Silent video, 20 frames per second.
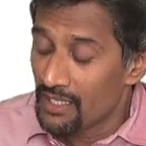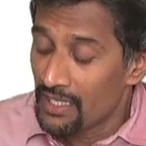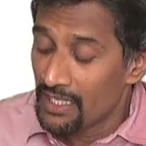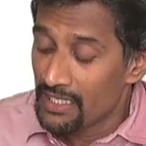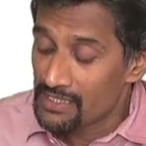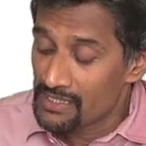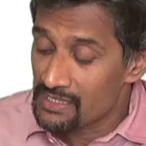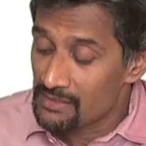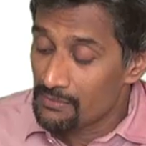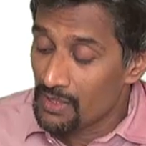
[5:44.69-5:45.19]

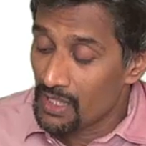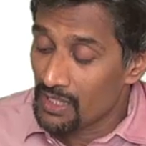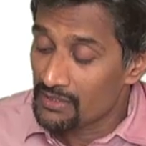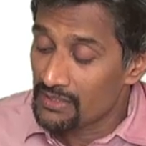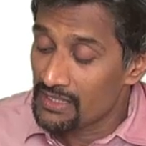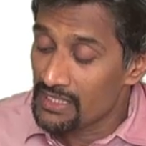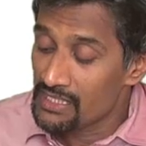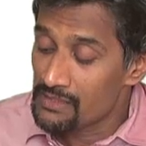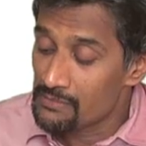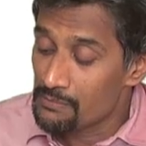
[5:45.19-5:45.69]
Hence,
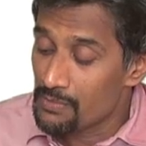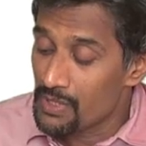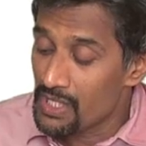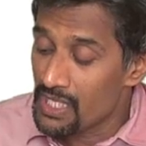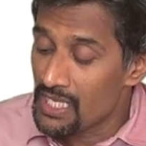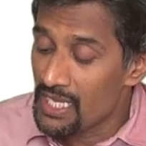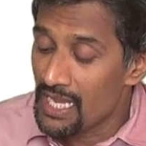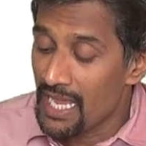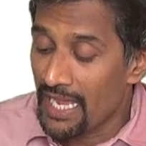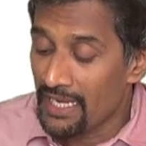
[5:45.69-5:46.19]
among these,
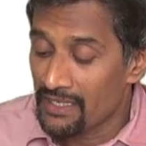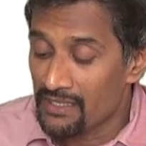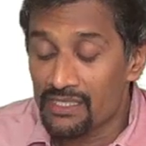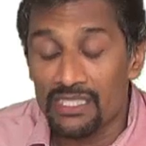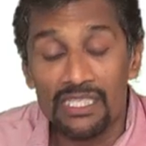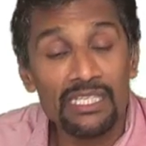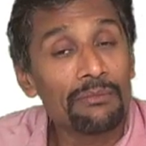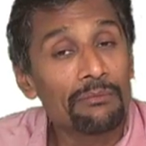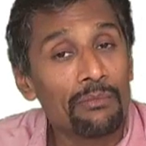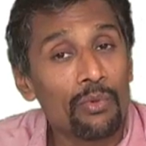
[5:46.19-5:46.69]
B and
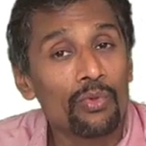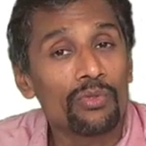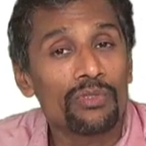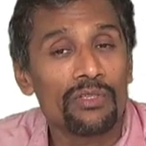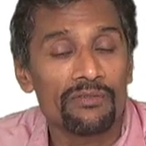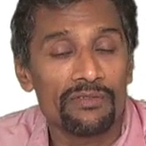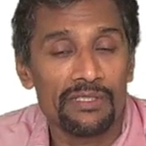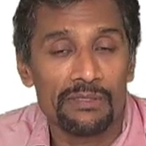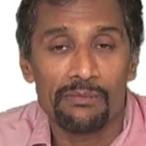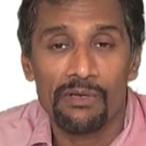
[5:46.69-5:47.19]
D, both
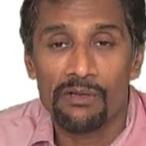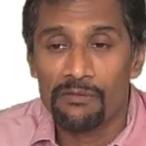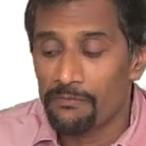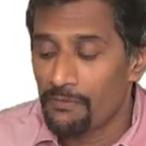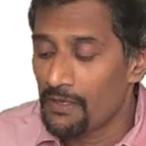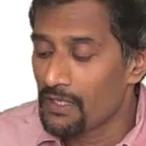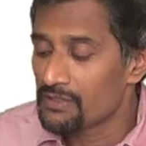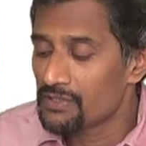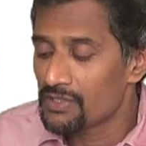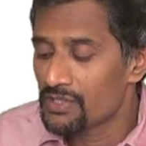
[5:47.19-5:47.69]
of them are
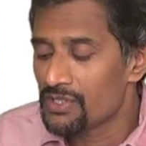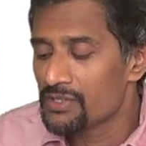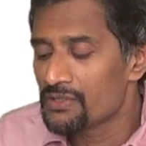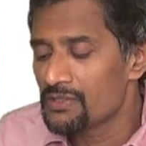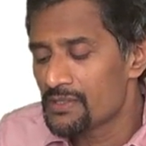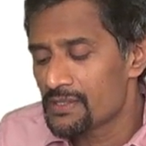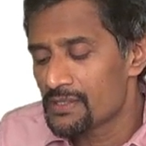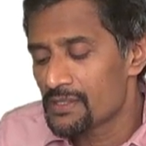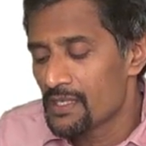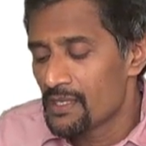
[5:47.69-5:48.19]

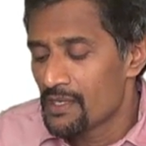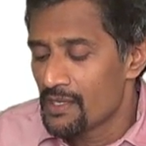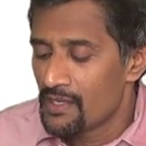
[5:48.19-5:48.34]
functions.